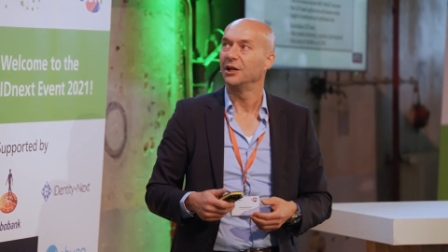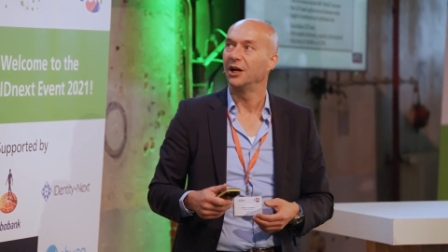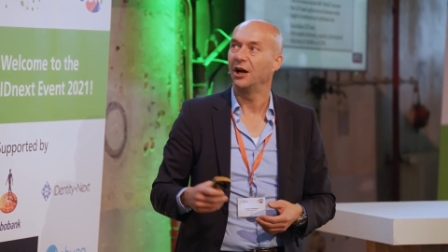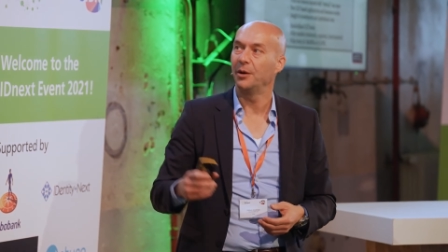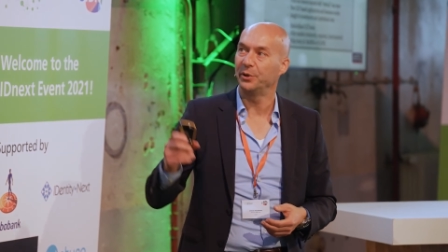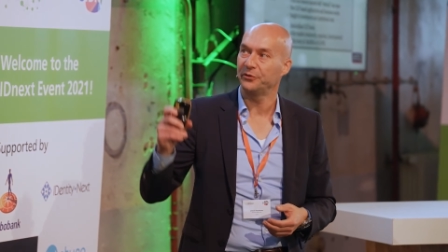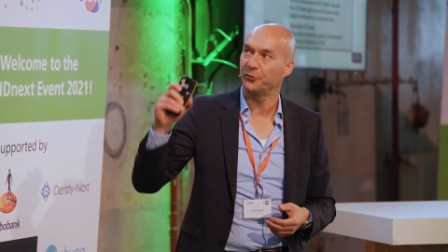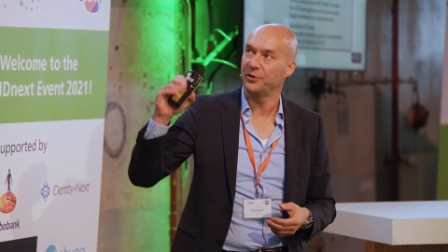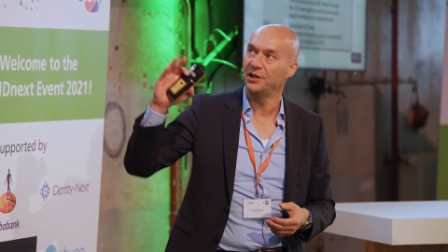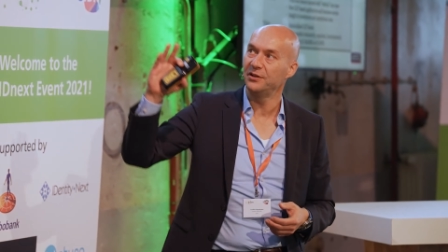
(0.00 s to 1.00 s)
But for
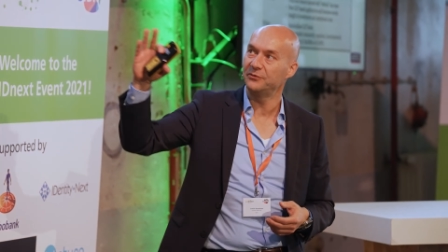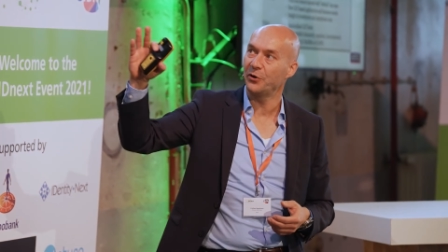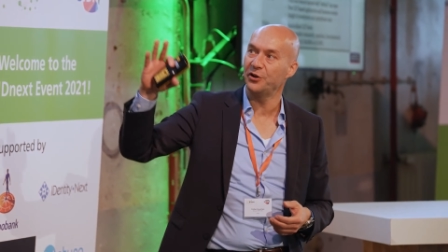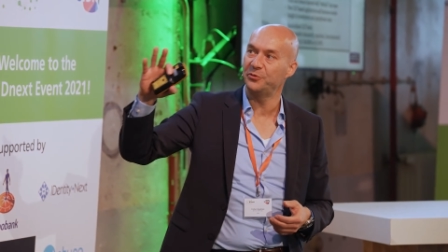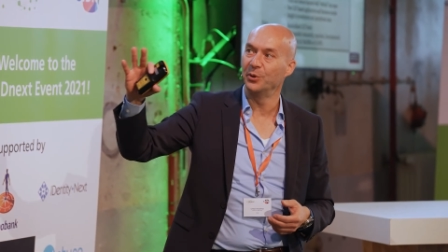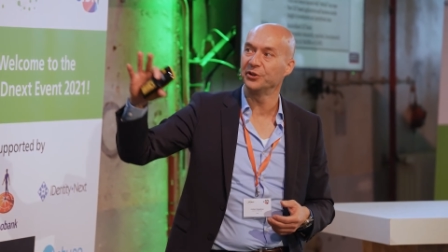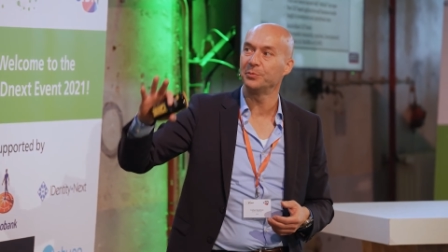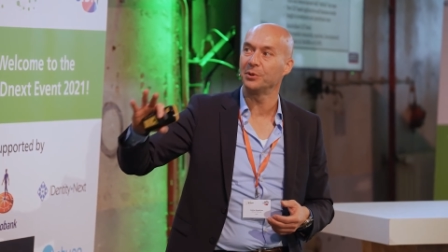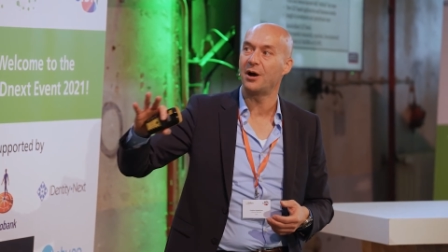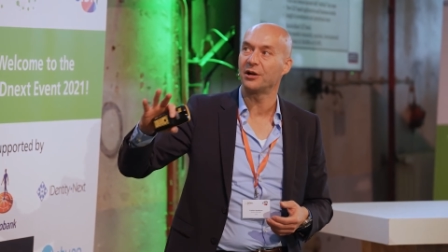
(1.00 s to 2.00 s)
these various building
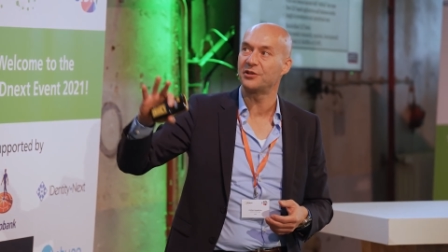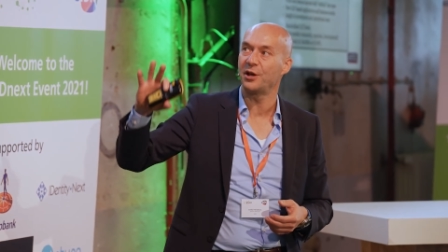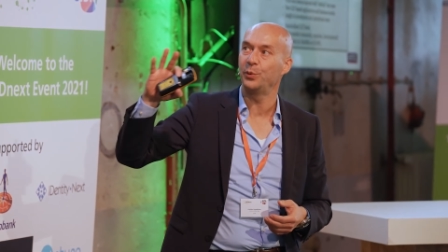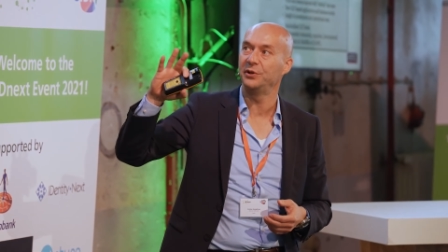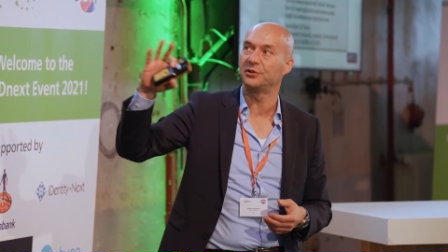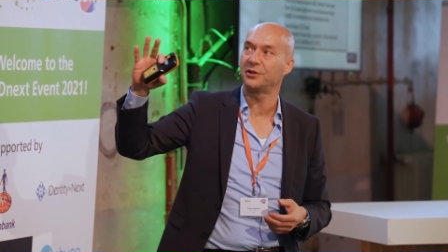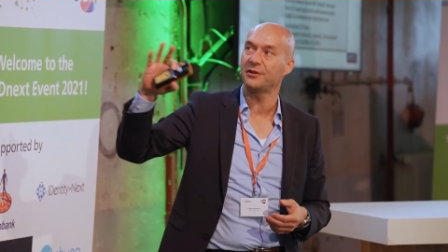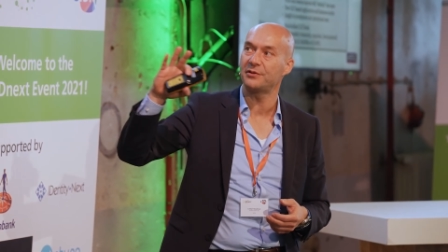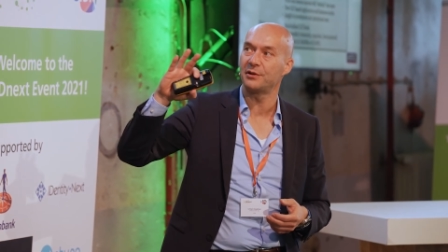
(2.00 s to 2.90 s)
blocks that we discussed, the